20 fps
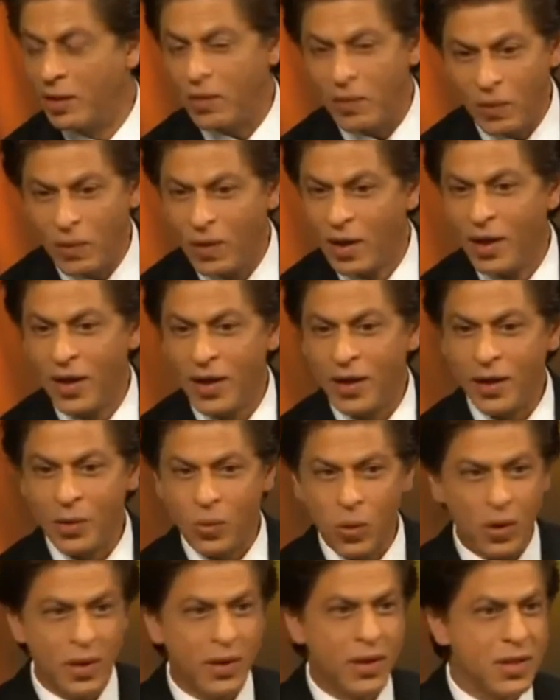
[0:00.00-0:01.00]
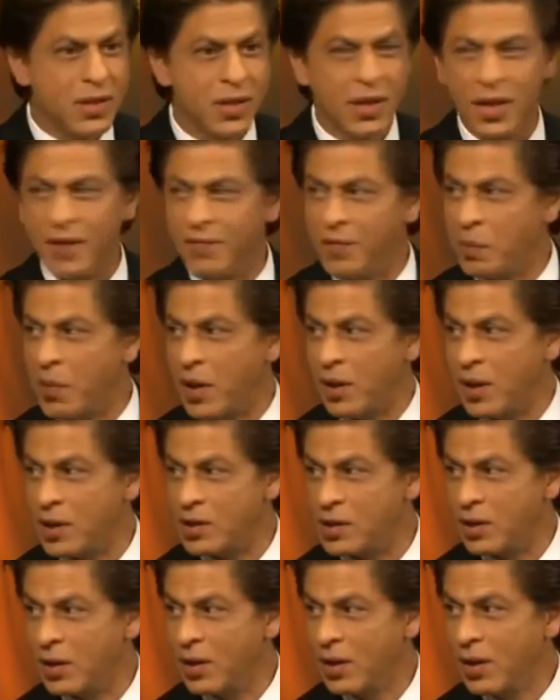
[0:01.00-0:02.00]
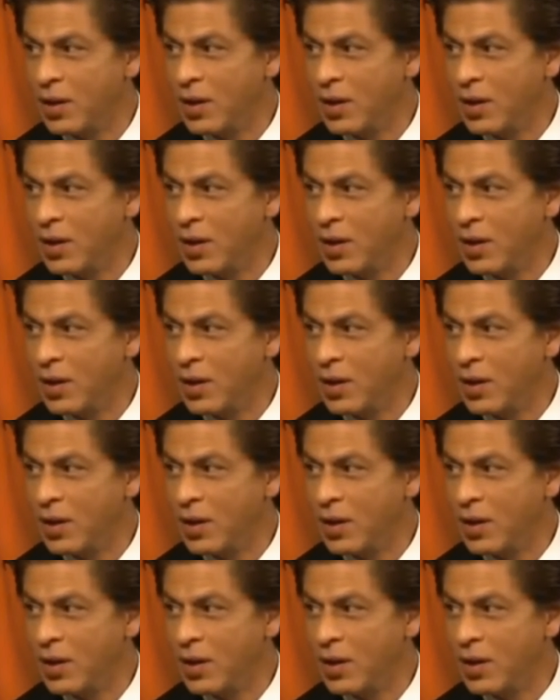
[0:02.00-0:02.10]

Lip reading: No, equality is a given by nature.